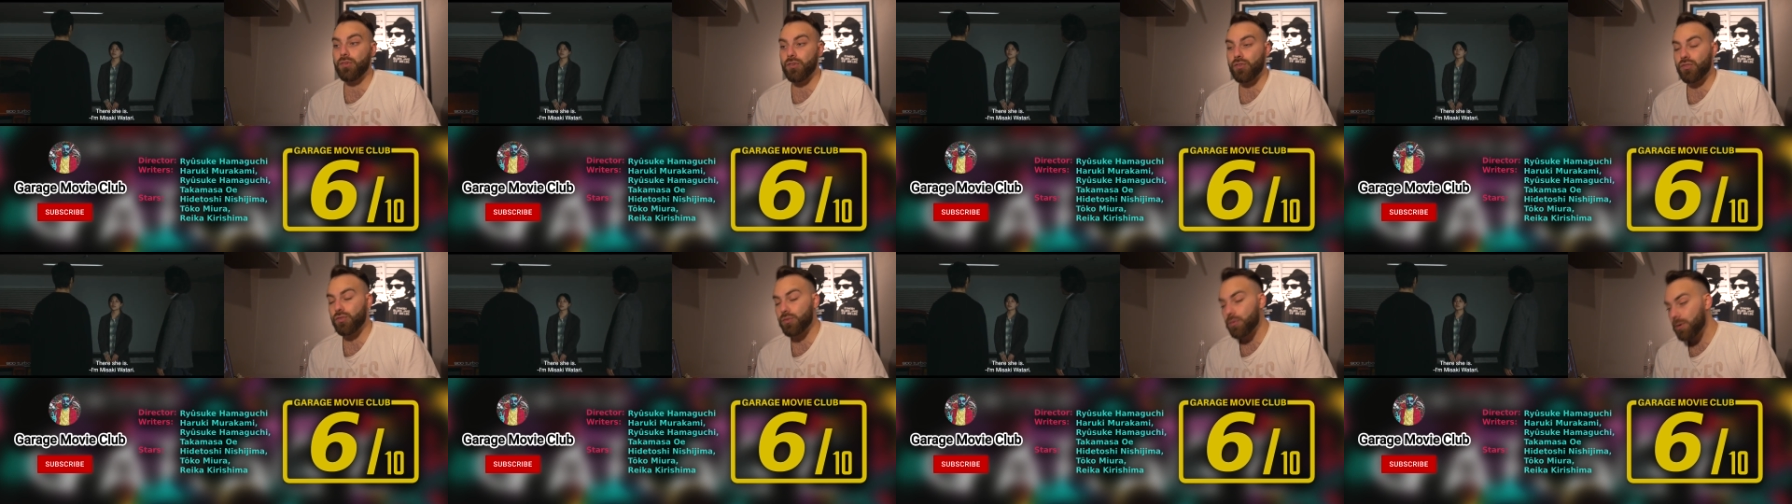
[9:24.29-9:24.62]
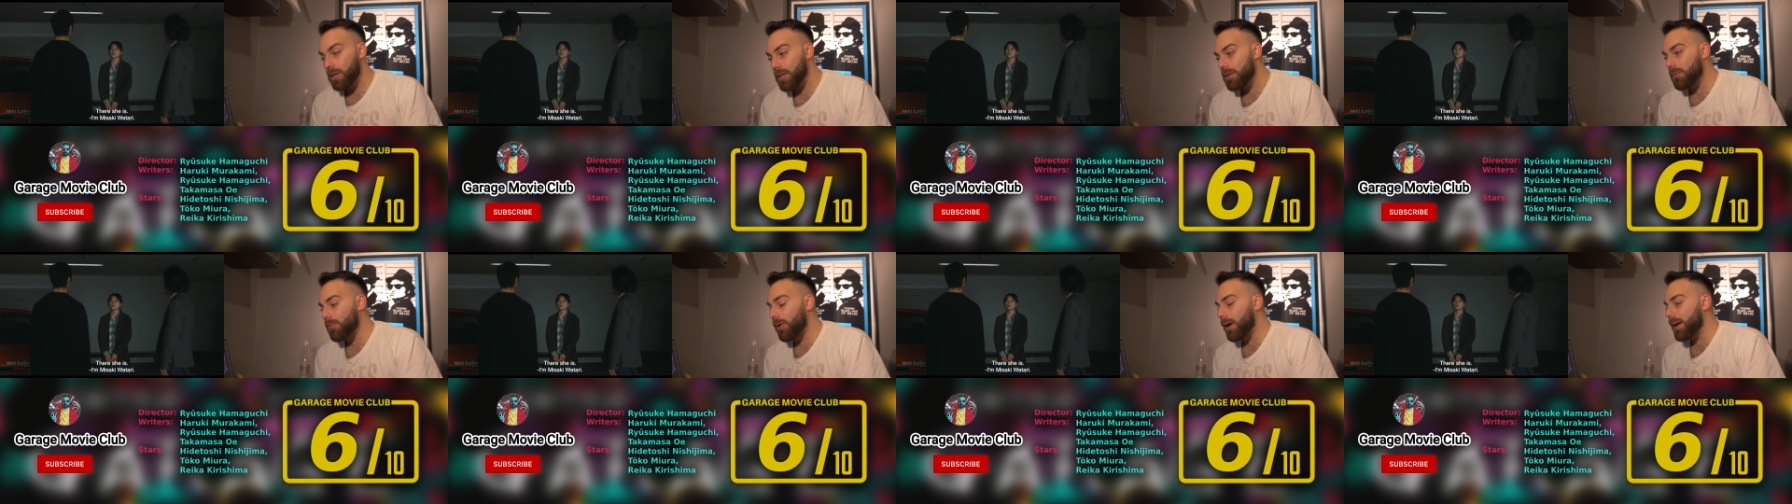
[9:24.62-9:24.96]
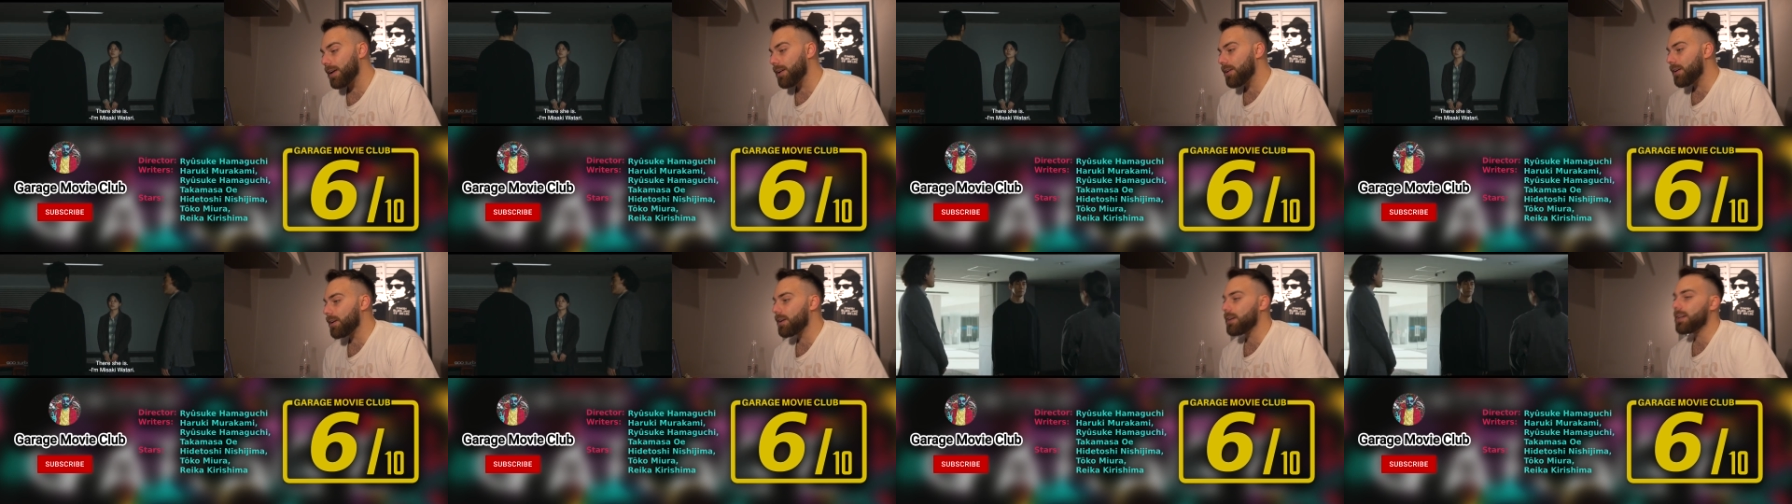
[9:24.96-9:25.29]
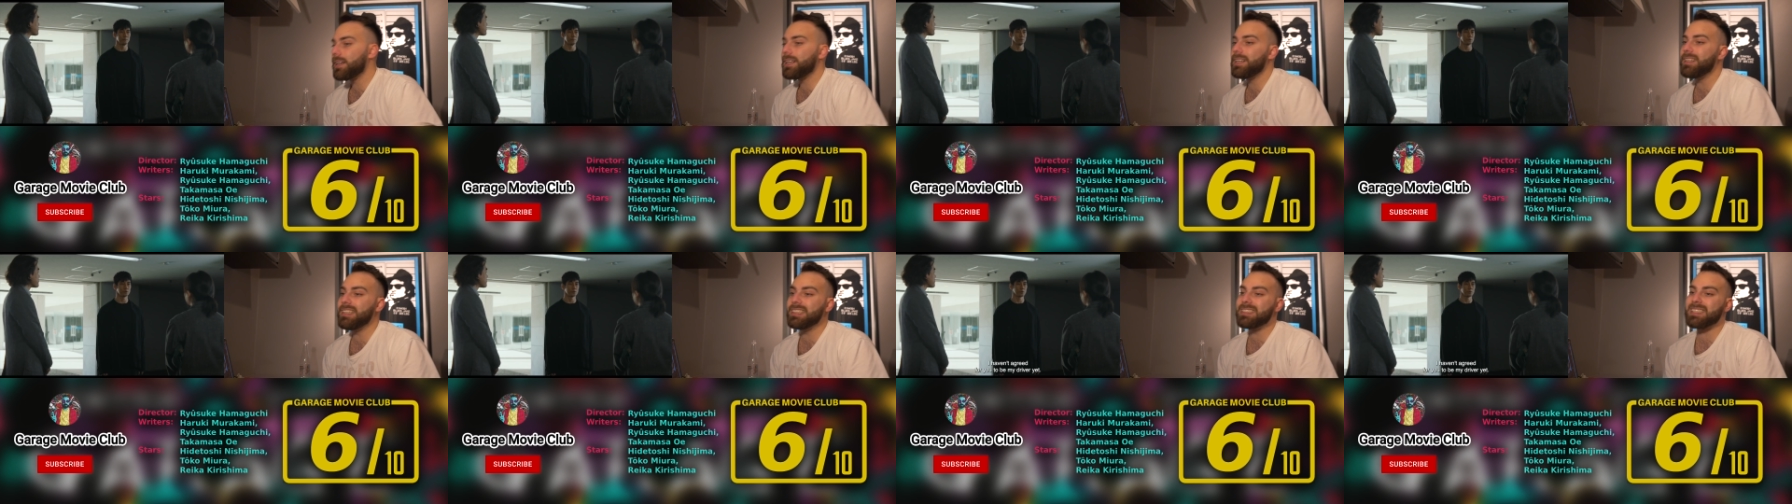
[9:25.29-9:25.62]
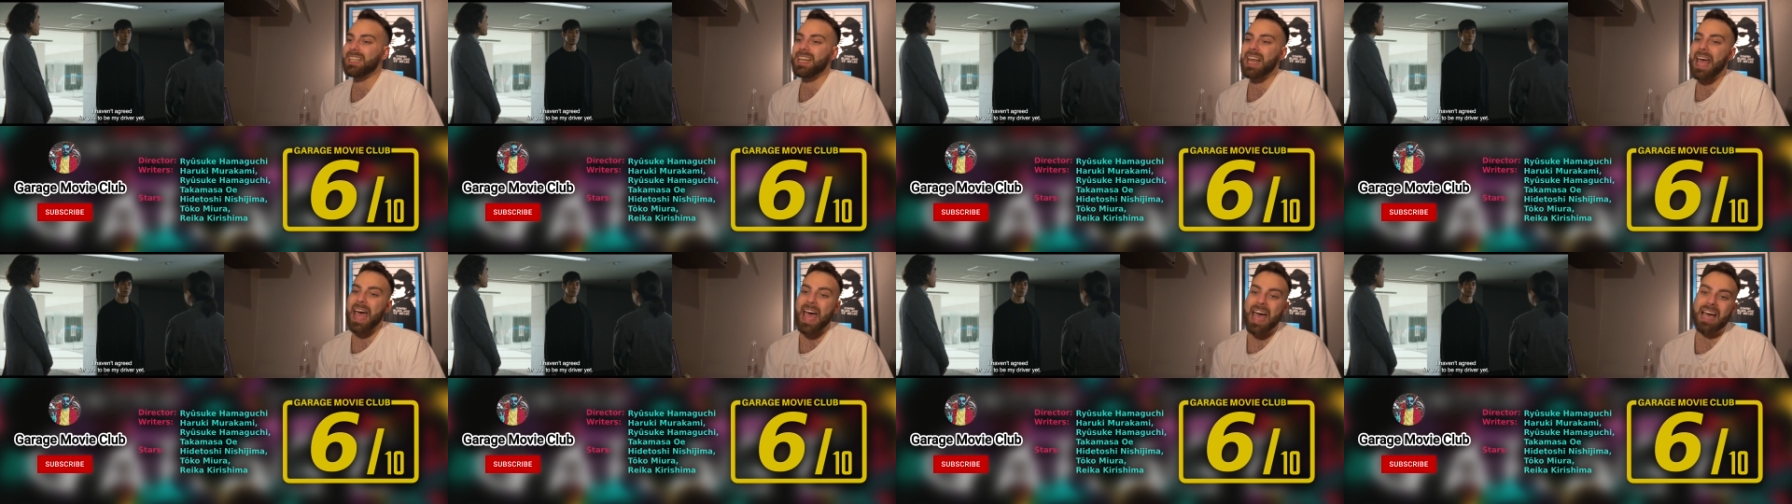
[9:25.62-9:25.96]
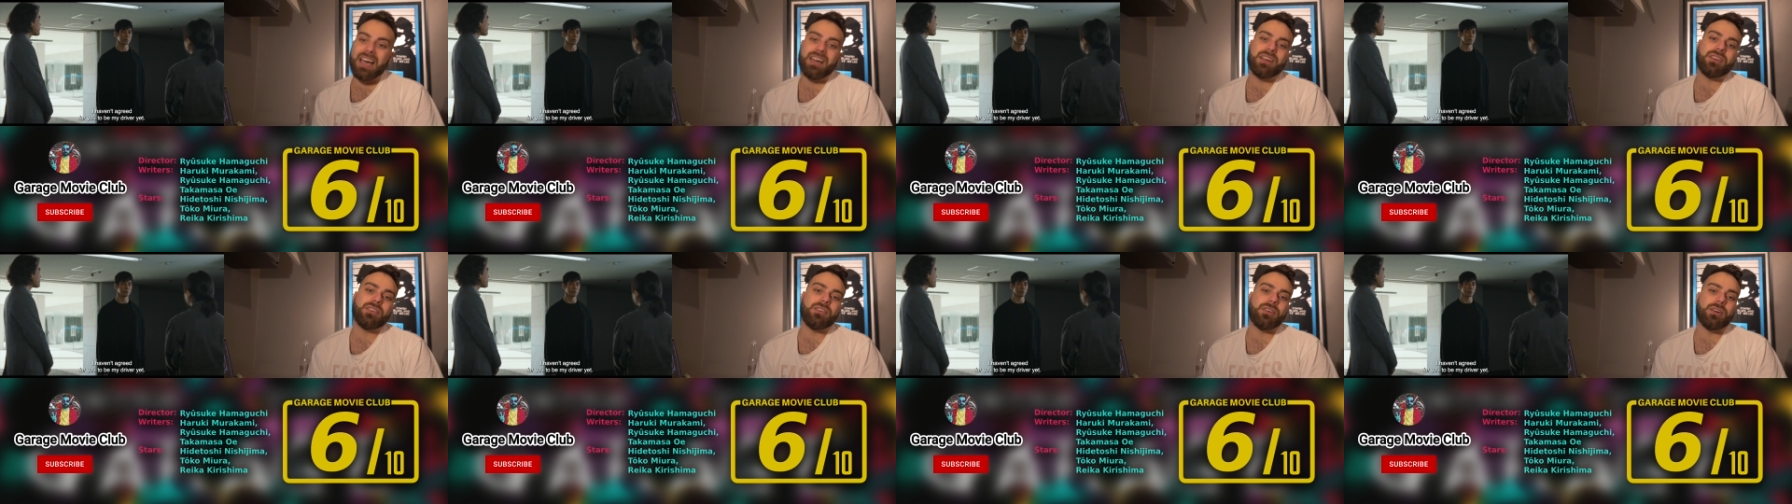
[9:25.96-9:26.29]
screenwriter, he's an
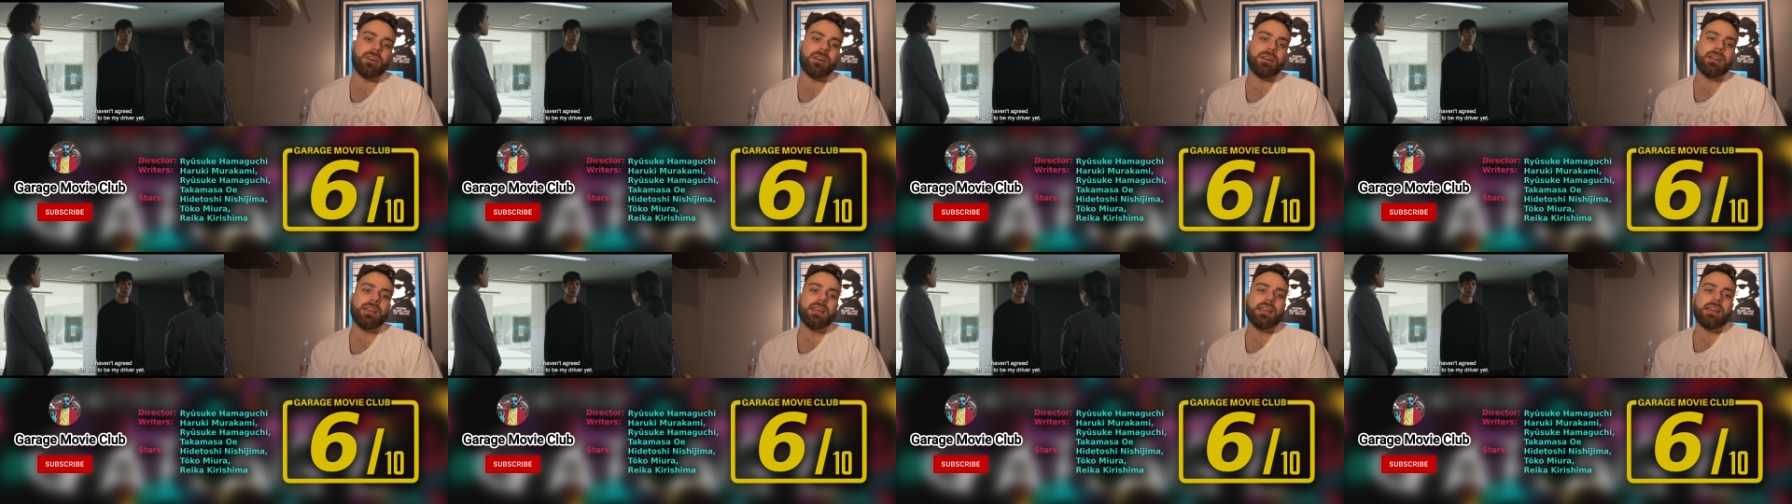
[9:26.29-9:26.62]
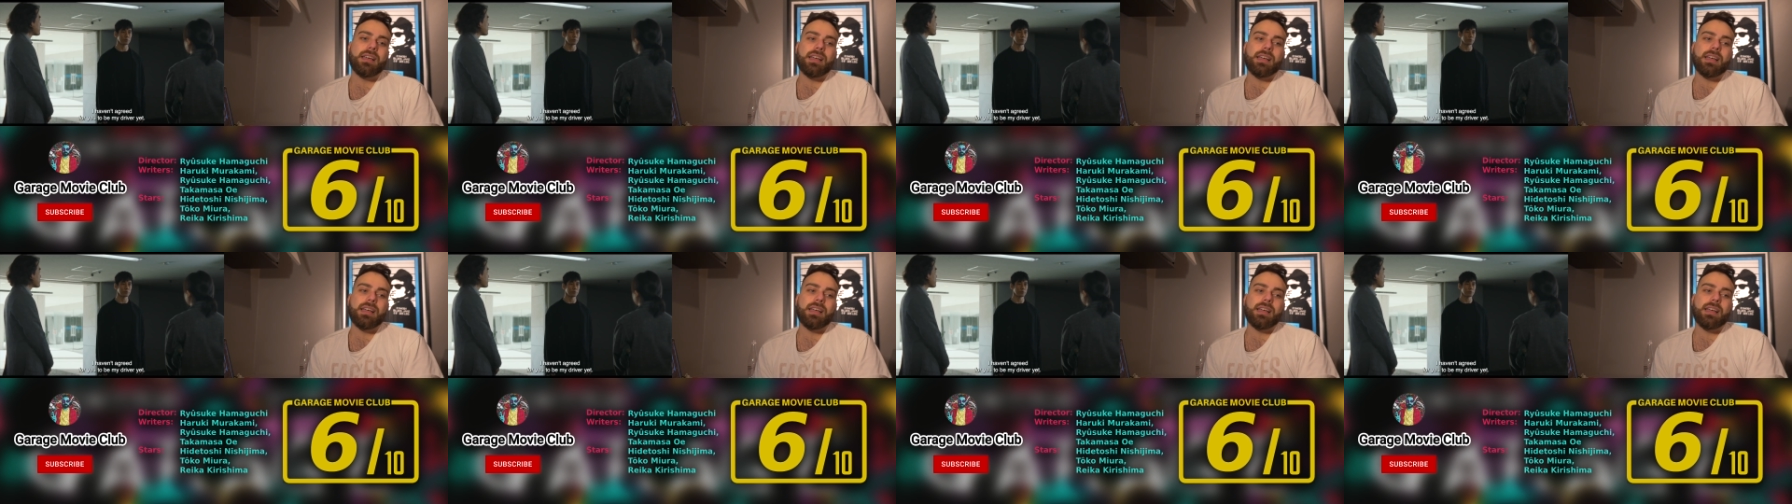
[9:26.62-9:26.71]
actor,